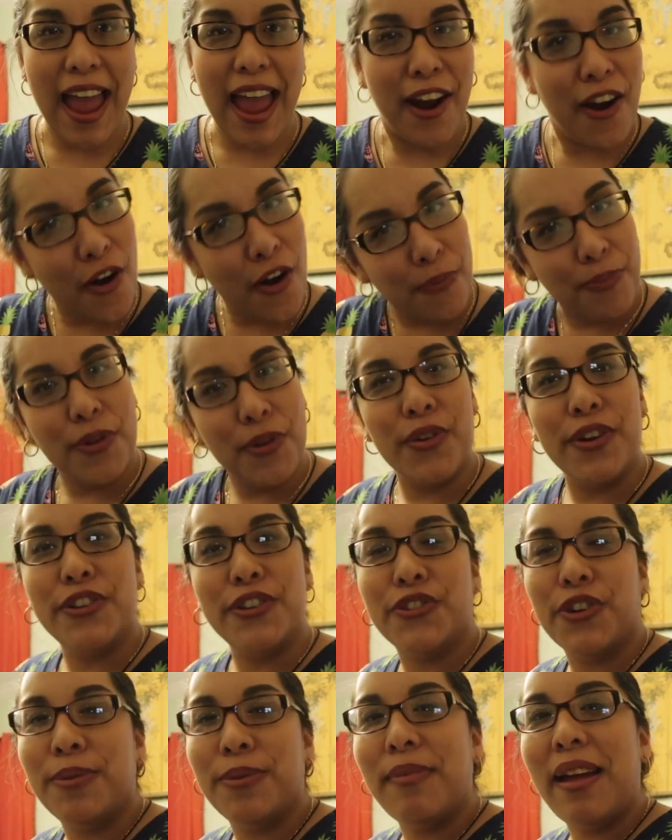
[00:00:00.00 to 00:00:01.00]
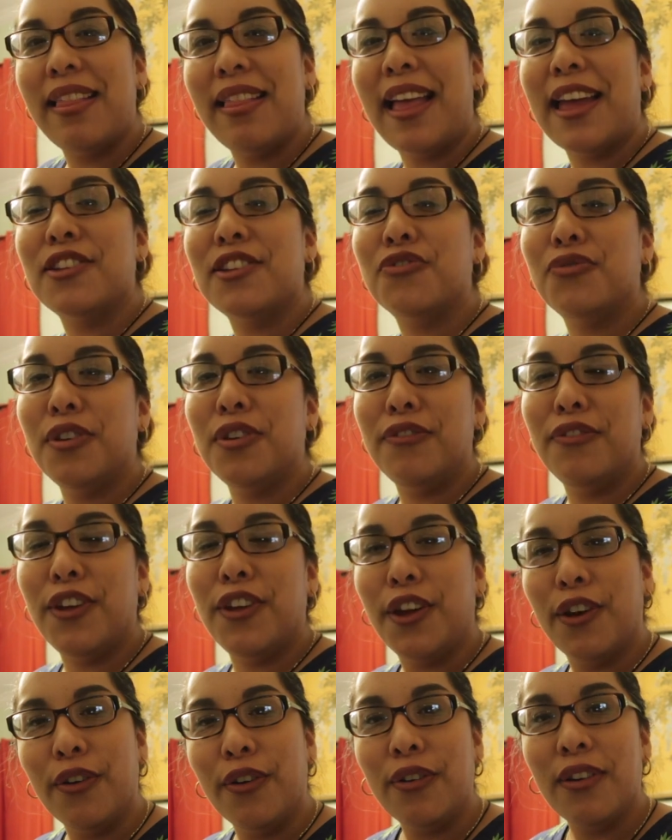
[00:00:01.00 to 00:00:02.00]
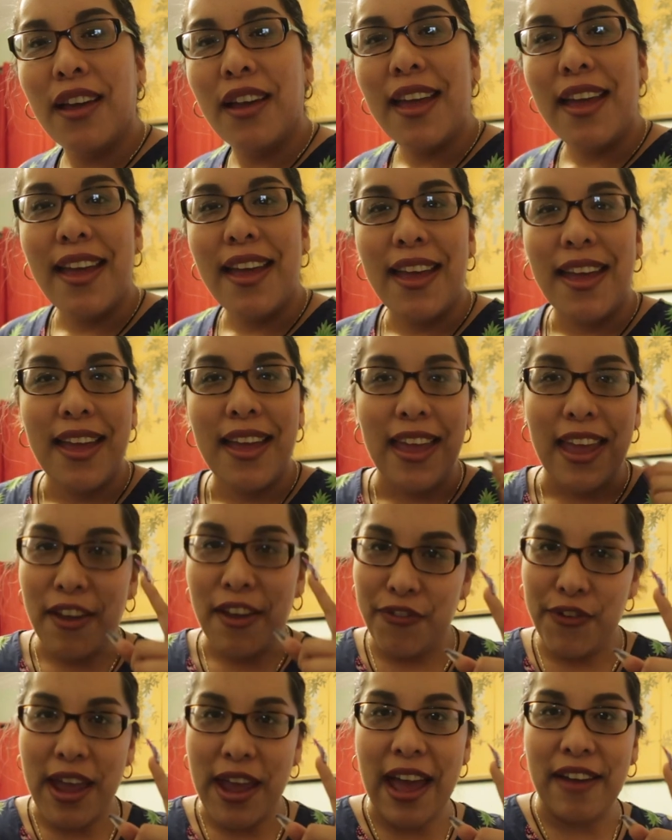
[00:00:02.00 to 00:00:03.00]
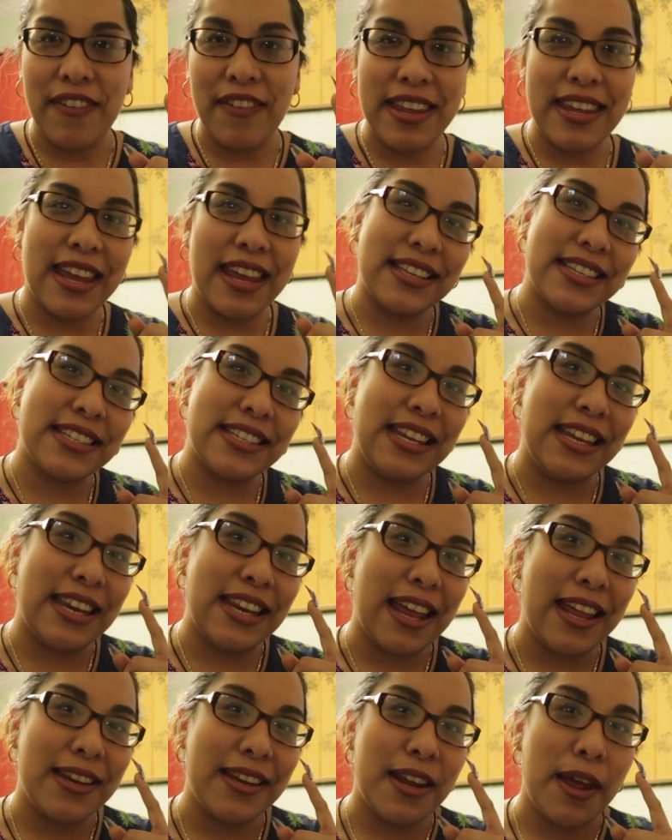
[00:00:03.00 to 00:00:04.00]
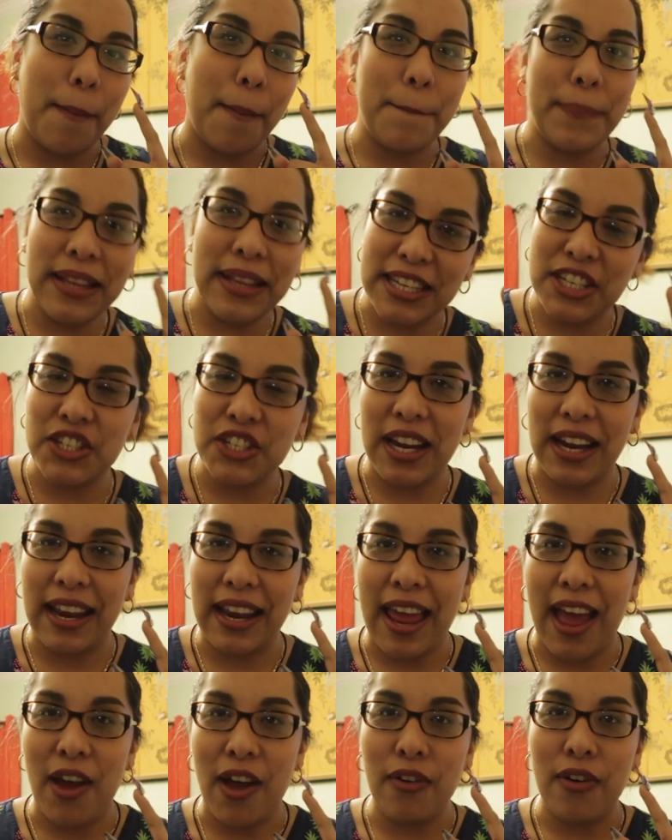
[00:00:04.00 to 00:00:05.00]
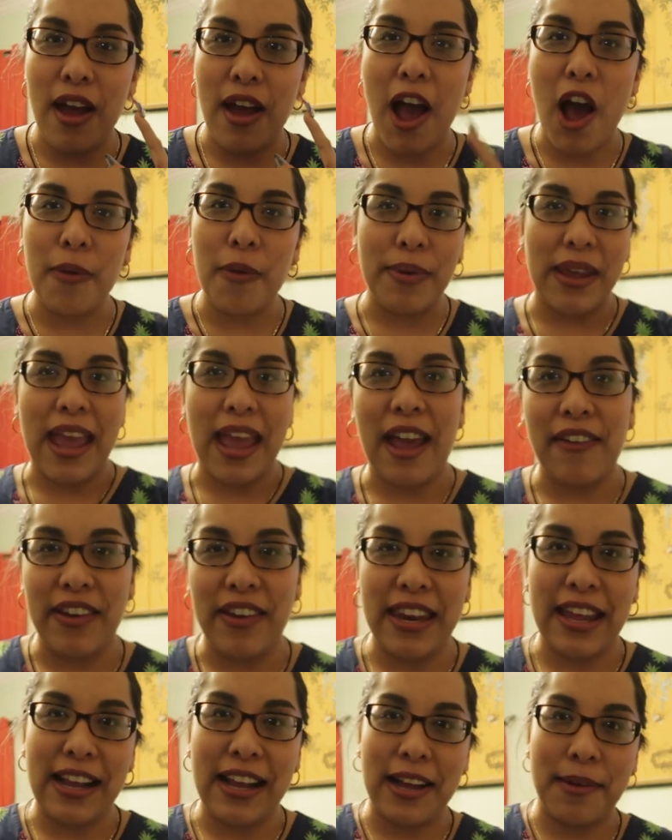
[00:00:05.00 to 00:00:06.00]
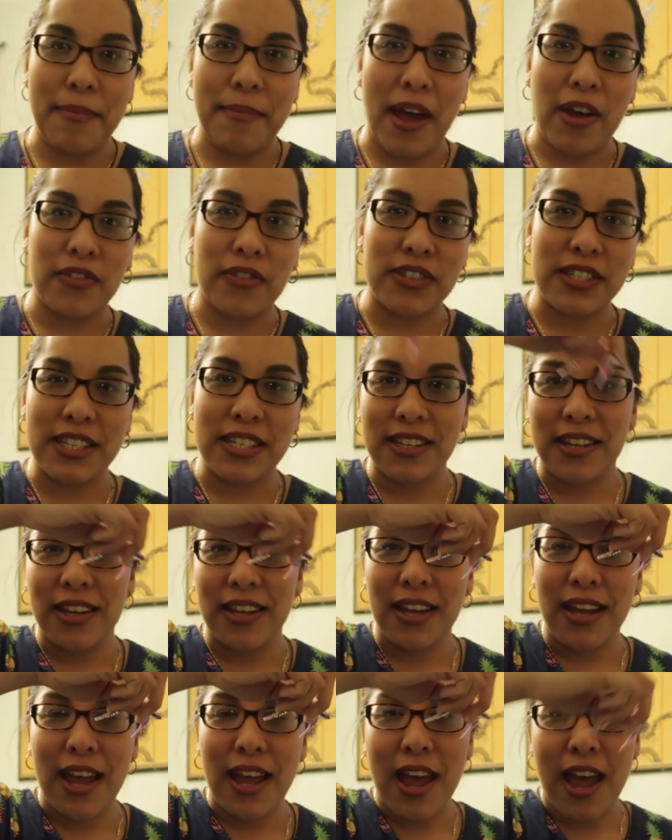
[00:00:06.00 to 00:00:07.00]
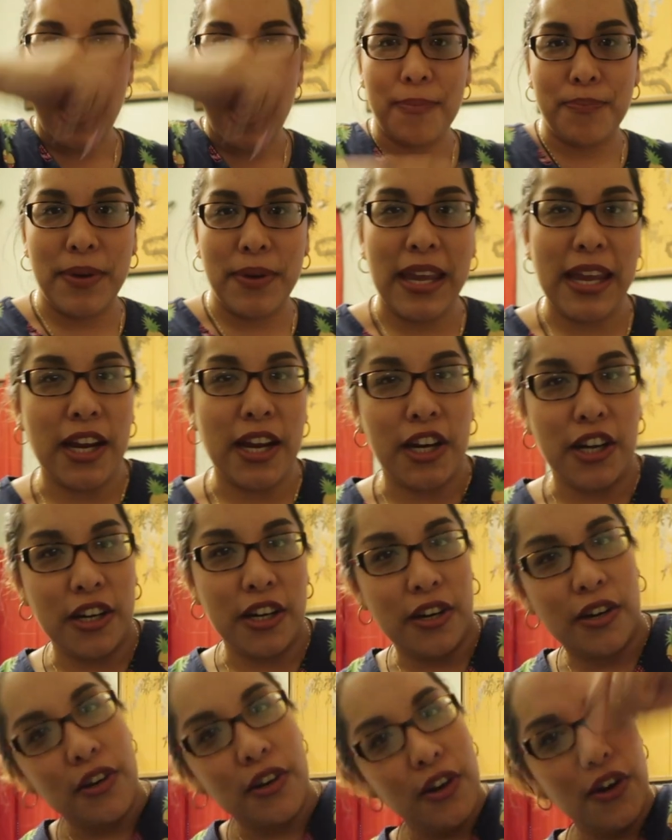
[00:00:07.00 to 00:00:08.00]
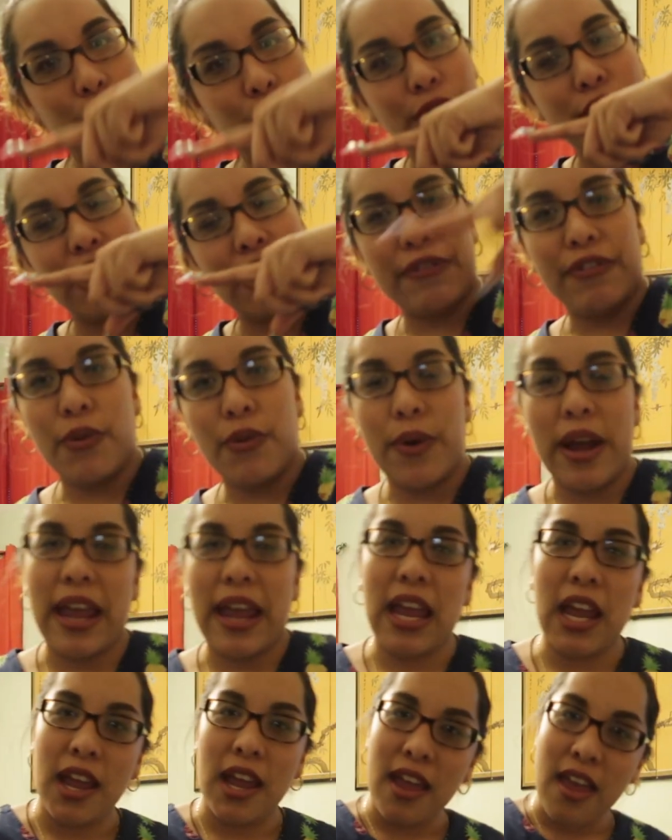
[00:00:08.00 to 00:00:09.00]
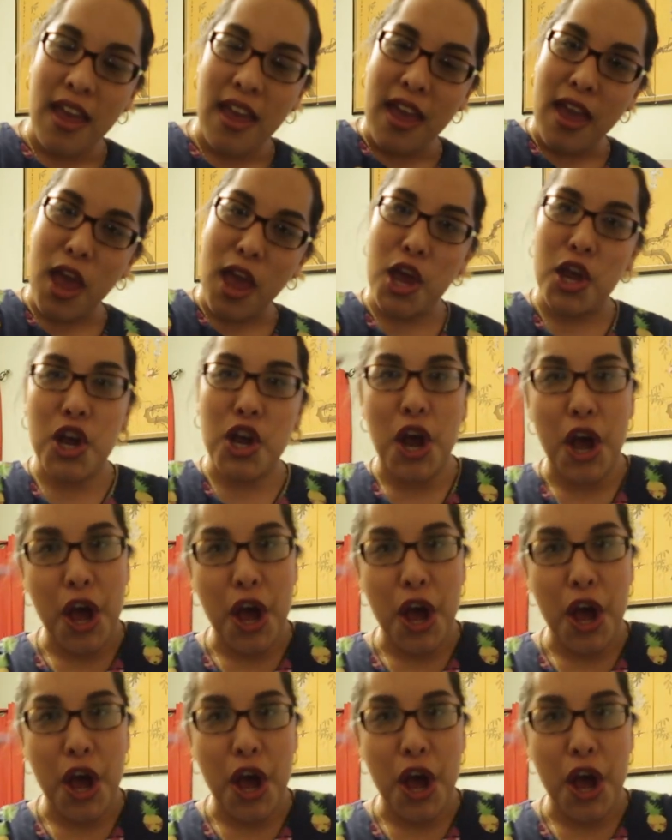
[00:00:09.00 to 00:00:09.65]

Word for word: I hope you enjoyed my last review. If you haven't yet seen it, please check it out. I'll be having it come out up here, whichever way it